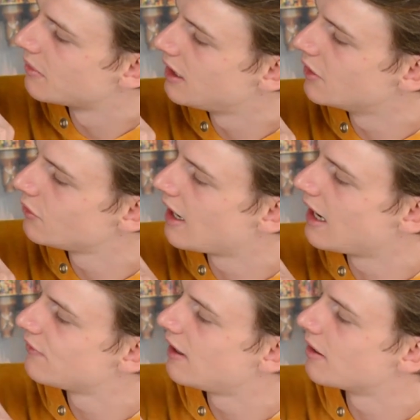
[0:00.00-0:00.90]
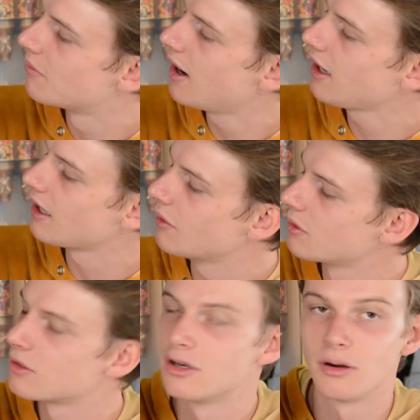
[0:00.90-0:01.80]
Here you have Hermione
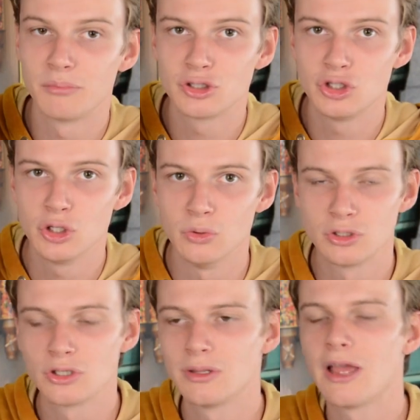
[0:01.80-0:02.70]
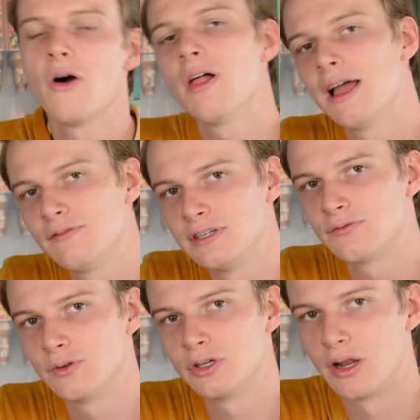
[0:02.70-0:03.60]
with the number 2. So they all have
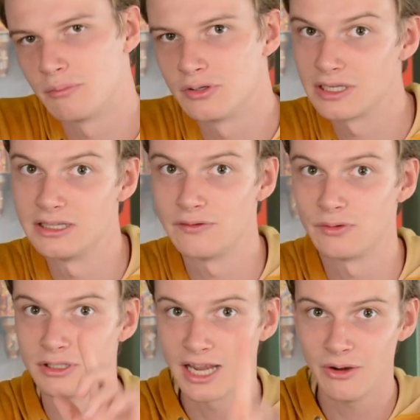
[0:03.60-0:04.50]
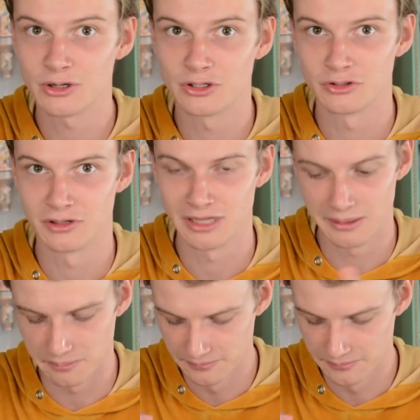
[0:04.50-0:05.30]
different numbers and different characters on them.